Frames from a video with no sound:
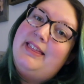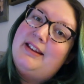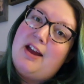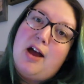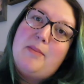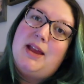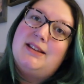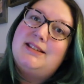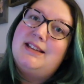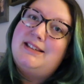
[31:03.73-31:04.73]
in the
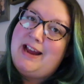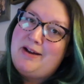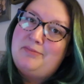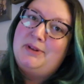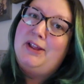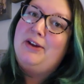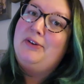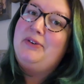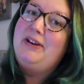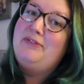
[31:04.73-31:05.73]
comments down
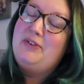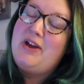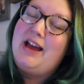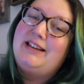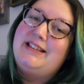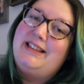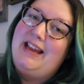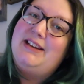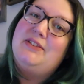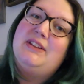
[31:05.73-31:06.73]
below if you got to the
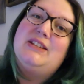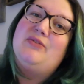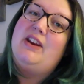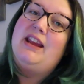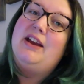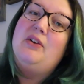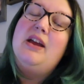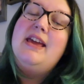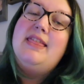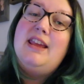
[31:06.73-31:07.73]
end of this video.
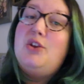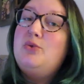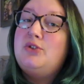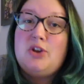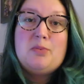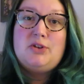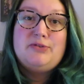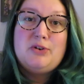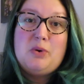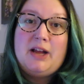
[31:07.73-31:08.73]
Thank you so much
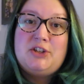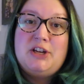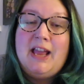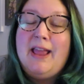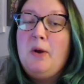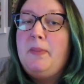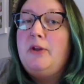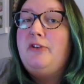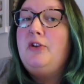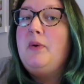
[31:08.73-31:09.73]
for watching. I hope
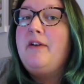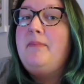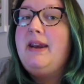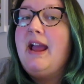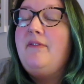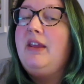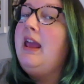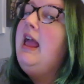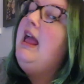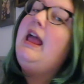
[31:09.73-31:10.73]
that you have been having
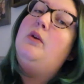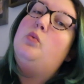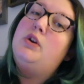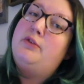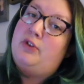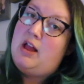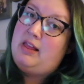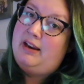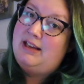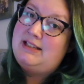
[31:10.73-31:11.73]
a wonderful
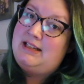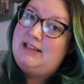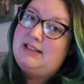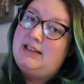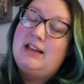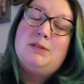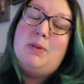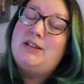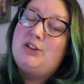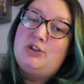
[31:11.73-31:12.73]
holiday season as
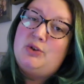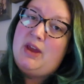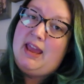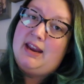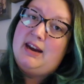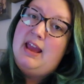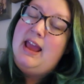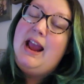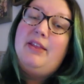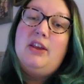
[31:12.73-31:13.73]
best as you can,
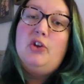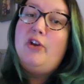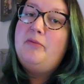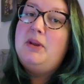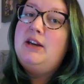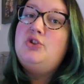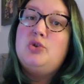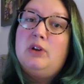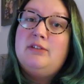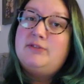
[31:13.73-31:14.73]
and that you have been
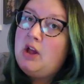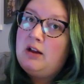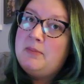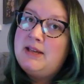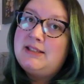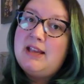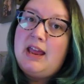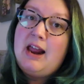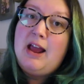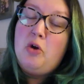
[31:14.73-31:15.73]
enjoying Vlogmas,
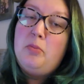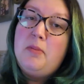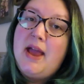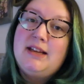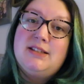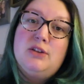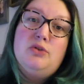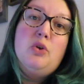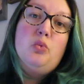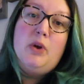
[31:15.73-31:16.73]
and I will be back
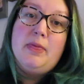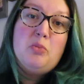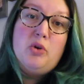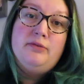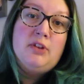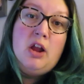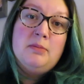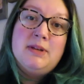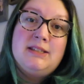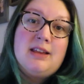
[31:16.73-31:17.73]
soon with more
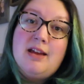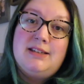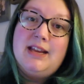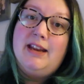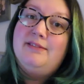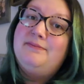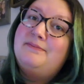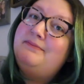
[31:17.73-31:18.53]
Vlogmas content.